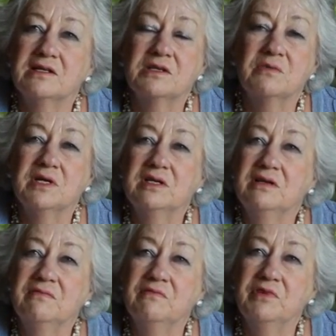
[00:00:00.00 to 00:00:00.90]
There weren't
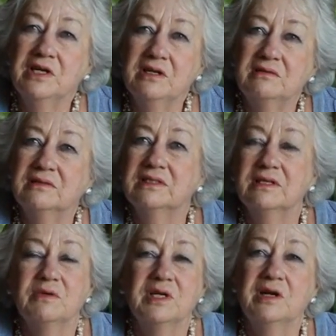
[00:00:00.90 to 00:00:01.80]
even vehicles,
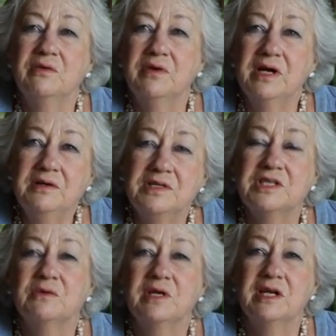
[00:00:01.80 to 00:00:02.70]
there were no roads,
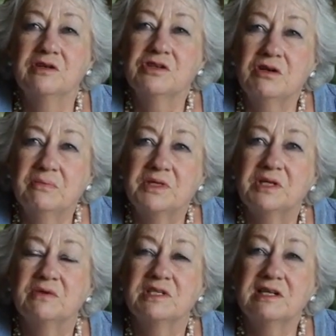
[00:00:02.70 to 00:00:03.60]
there were no shops,
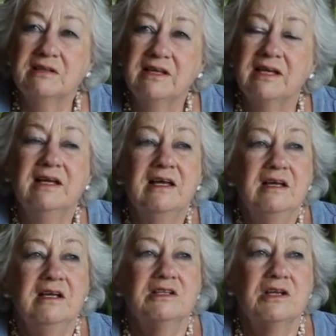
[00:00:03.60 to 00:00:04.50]
there was nothing.
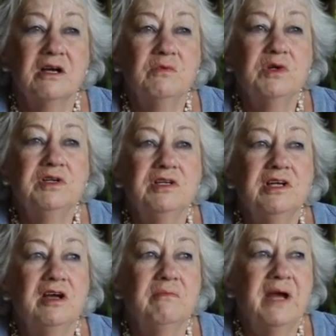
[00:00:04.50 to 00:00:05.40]
So I wanted to
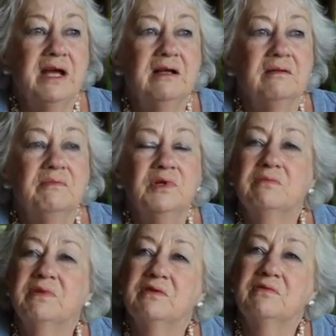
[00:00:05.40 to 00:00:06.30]
go back and put a
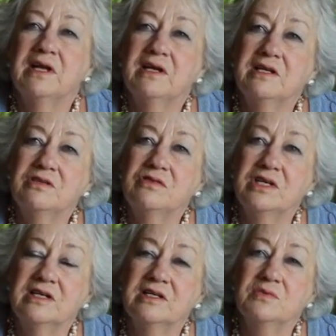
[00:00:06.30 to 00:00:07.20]
bit of that
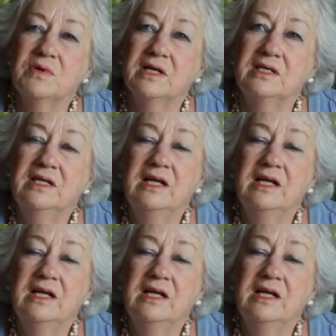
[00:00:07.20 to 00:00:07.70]
history in as well.